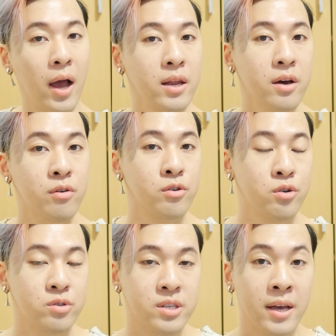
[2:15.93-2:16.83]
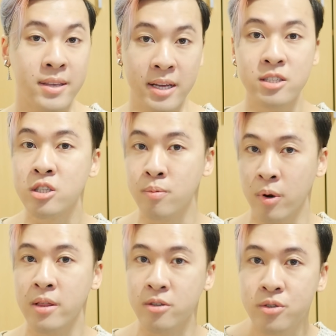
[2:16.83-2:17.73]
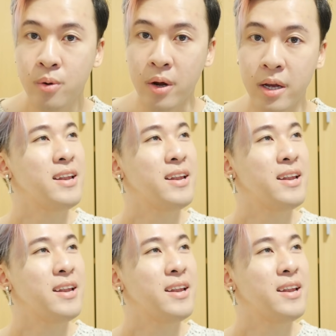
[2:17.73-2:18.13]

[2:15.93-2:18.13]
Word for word: any other news site gets to break the story.